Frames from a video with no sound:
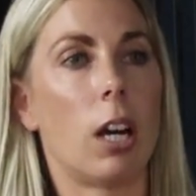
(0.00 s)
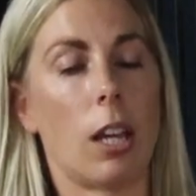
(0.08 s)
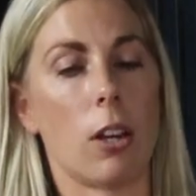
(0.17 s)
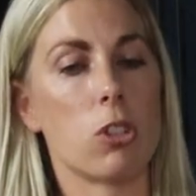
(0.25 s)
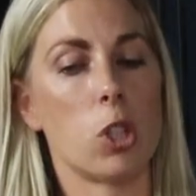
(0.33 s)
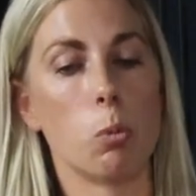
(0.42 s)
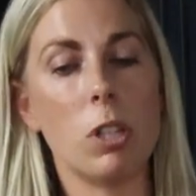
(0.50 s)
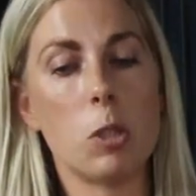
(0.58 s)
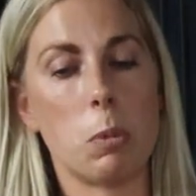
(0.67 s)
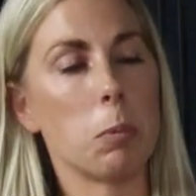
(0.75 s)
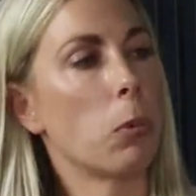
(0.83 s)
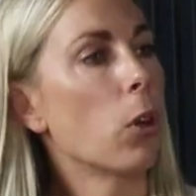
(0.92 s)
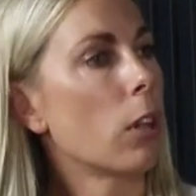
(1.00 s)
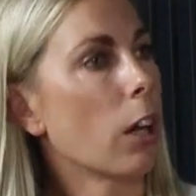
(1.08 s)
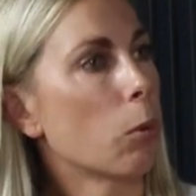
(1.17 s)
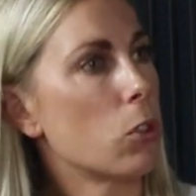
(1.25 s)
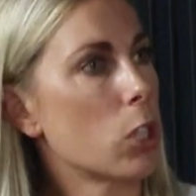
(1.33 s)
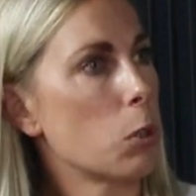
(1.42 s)
And actually we speak both
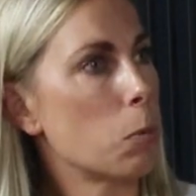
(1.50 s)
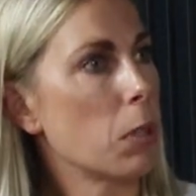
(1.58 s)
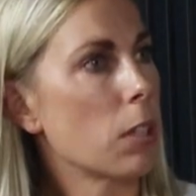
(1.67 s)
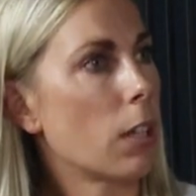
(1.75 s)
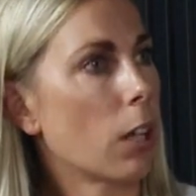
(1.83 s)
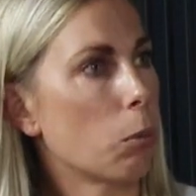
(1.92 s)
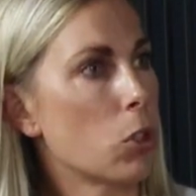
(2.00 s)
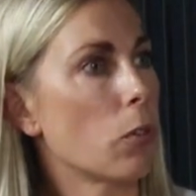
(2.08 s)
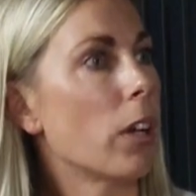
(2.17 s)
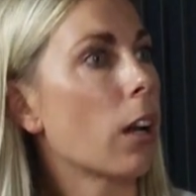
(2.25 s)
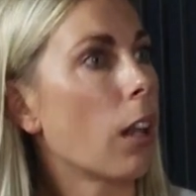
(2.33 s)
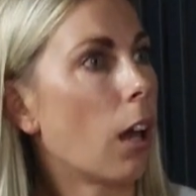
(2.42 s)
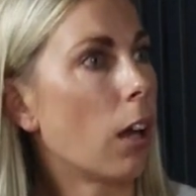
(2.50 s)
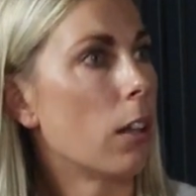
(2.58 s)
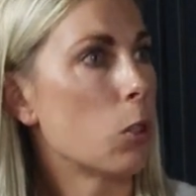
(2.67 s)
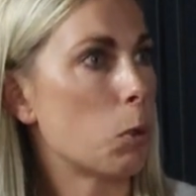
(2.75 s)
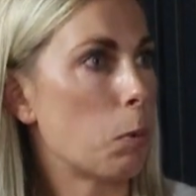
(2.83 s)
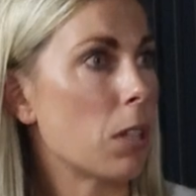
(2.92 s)
languages. We speak the language of our
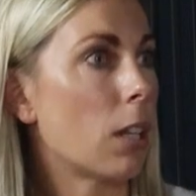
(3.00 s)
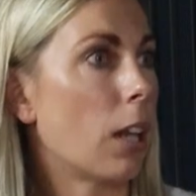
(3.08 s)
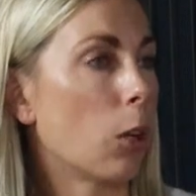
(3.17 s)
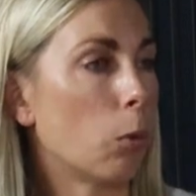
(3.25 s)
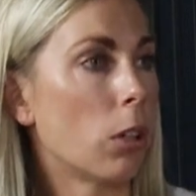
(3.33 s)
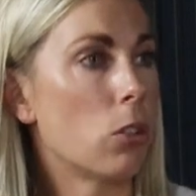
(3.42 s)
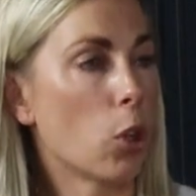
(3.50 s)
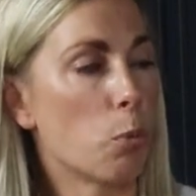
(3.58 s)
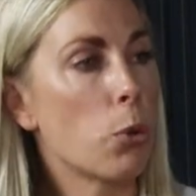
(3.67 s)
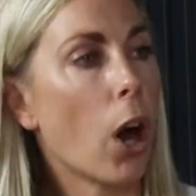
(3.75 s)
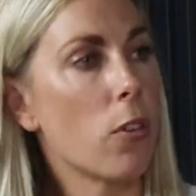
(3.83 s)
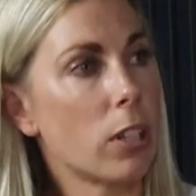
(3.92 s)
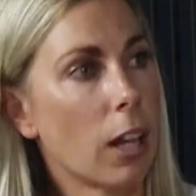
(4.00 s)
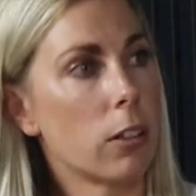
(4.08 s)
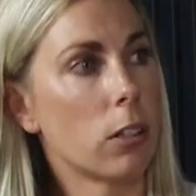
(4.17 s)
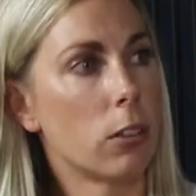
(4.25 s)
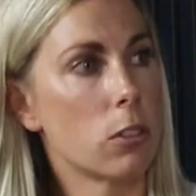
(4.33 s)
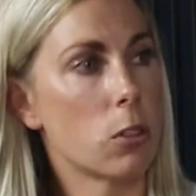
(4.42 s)
clients, we speak the language of private
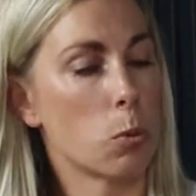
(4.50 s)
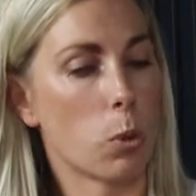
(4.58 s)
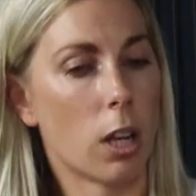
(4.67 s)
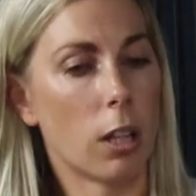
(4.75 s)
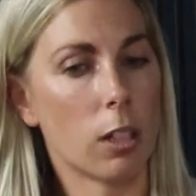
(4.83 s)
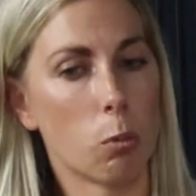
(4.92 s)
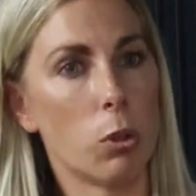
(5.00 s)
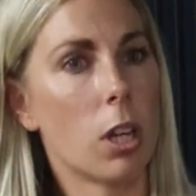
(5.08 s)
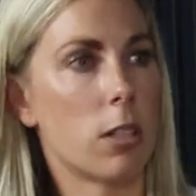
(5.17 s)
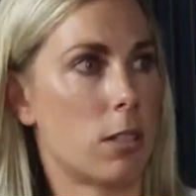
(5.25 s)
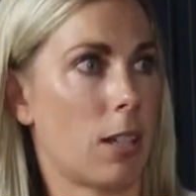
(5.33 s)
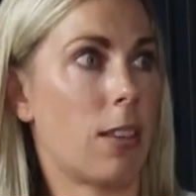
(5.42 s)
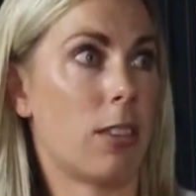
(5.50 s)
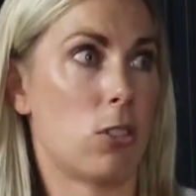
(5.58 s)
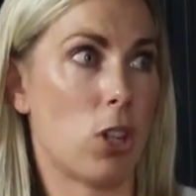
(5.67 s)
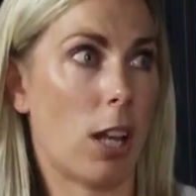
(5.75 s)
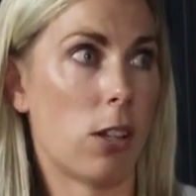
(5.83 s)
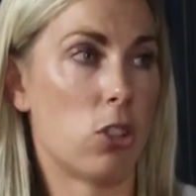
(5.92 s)
landowners as well. And we understand
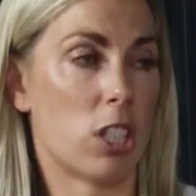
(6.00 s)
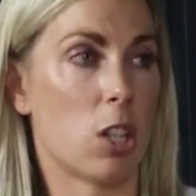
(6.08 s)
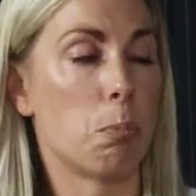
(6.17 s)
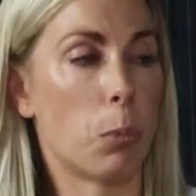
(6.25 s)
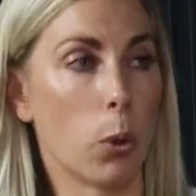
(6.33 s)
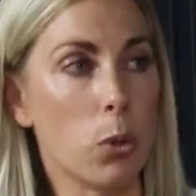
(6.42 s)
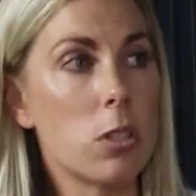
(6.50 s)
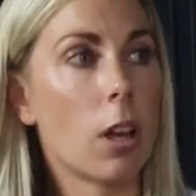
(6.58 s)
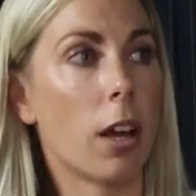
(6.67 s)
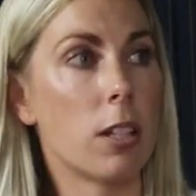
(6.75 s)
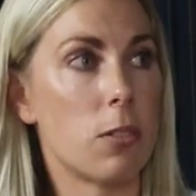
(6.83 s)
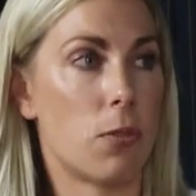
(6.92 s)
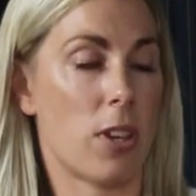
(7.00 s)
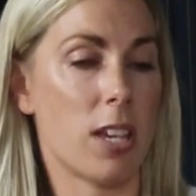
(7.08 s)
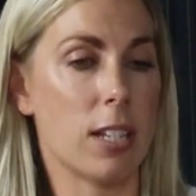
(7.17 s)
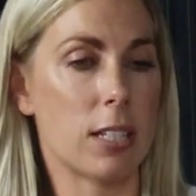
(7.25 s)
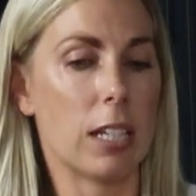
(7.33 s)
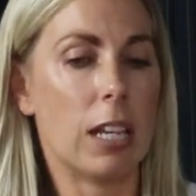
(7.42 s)
the challenges that both sides
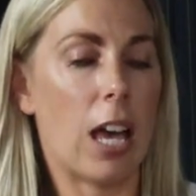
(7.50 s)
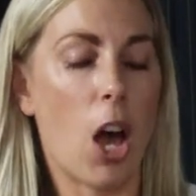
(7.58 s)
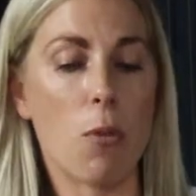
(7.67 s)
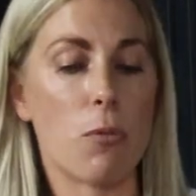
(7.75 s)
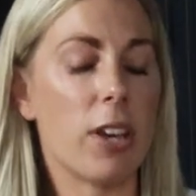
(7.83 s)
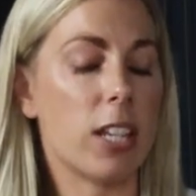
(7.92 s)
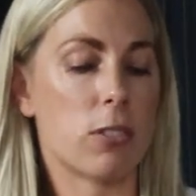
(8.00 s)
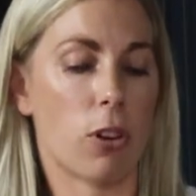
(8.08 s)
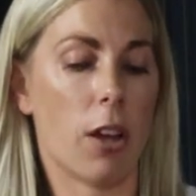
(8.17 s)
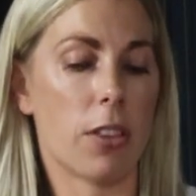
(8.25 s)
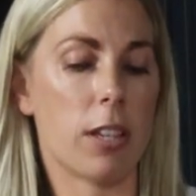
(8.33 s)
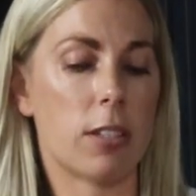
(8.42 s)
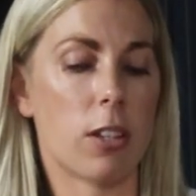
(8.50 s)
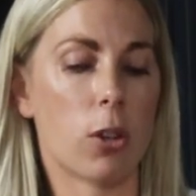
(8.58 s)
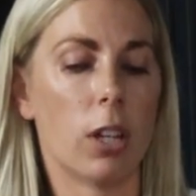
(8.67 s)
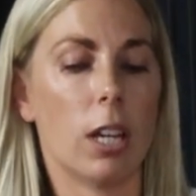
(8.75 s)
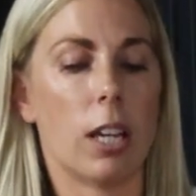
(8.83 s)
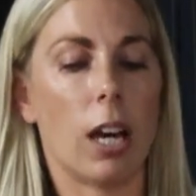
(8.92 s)
face rather.
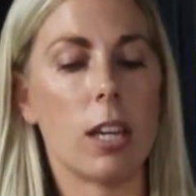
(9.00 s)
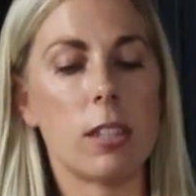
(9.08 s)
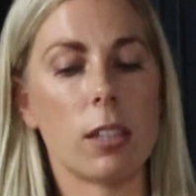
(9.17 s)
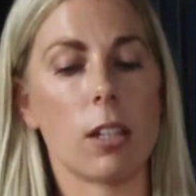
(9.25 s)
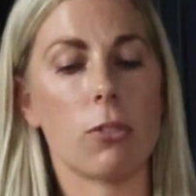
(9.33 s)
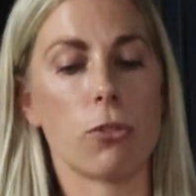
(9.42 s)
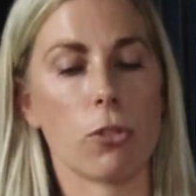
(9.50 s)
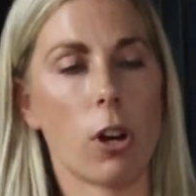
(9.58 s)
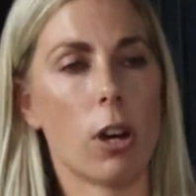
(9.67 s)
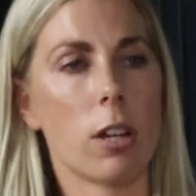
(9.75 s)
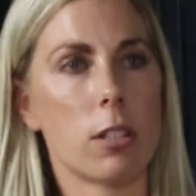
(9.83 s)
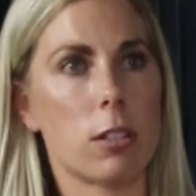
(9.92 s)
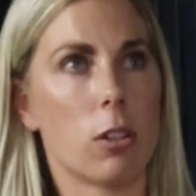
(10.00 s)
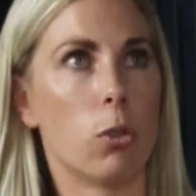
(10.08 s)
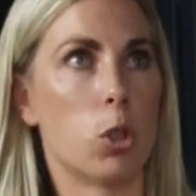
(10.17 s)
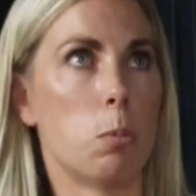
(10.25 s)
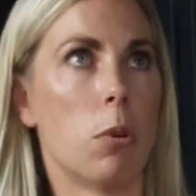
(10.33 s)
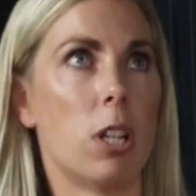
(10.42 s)
So I think that for us,
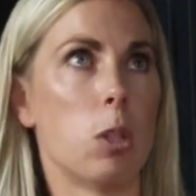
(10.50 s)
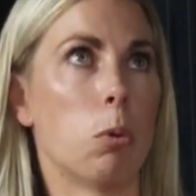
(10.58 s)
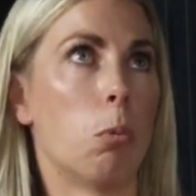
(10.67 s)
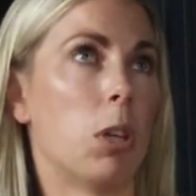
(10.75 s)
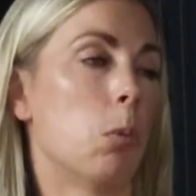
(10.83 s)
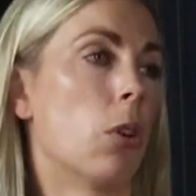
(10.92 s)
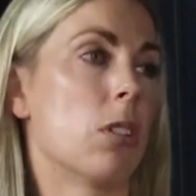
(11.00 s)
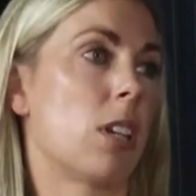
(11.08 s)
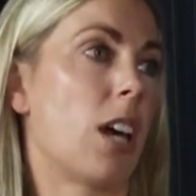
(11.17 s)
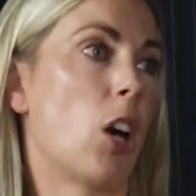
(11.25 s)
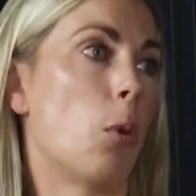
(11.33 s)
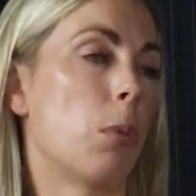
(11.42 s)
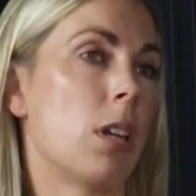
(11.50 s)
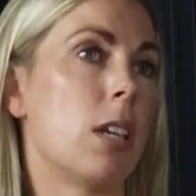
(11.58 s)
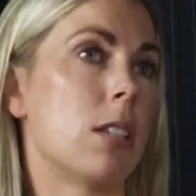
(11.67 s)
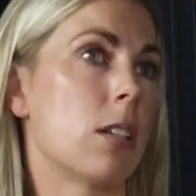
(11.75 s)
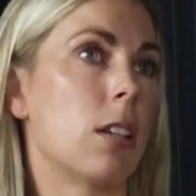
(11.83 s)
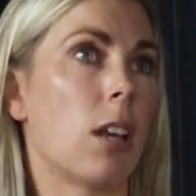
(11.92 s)
ultimately what we want to help
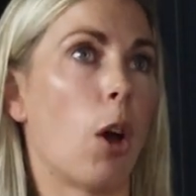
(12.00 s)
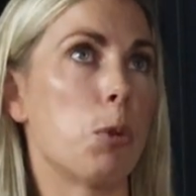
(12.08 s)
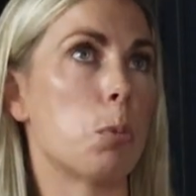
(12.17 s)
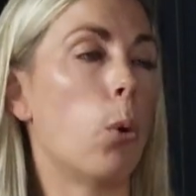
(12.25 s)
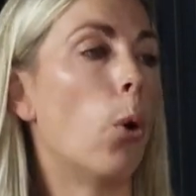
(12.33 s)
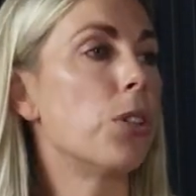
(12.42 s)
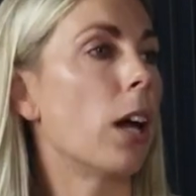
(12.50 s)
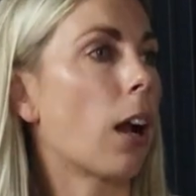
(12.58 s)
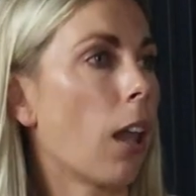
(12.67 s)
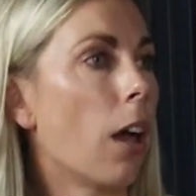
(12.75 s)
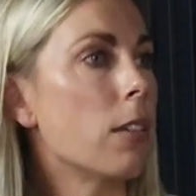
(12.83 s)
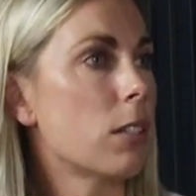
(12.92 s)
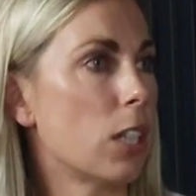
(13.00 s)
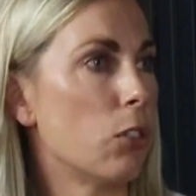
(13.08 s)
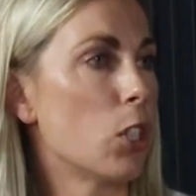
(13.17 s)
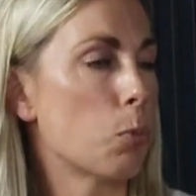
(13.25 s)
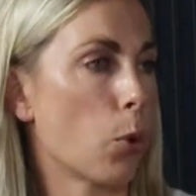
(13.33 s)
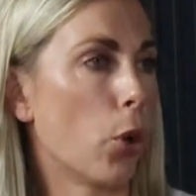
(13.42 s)
is help support our clients
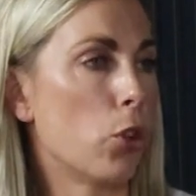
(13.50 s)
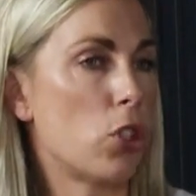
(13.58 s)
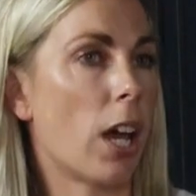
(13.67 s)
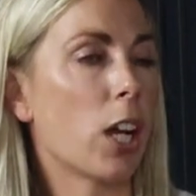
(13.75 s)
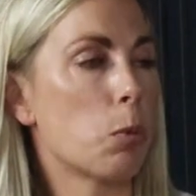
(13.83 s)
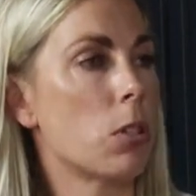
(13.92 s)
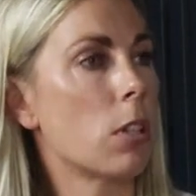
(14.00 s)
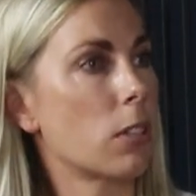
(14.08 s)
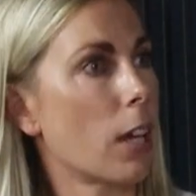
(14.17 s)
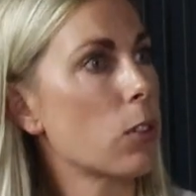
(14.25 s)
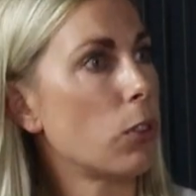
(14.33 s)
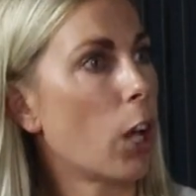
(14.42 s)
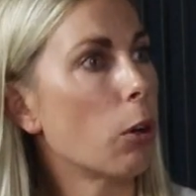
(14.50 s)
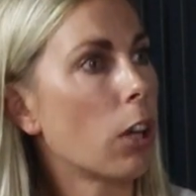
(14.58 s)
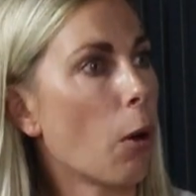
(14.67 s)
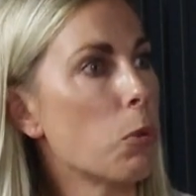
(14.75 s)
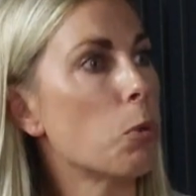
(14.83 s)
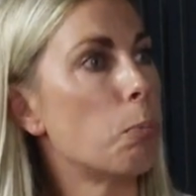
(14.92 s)
deliver these projects with successful
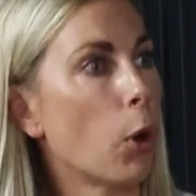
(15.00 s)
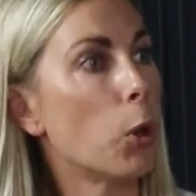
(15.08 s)
outcomes for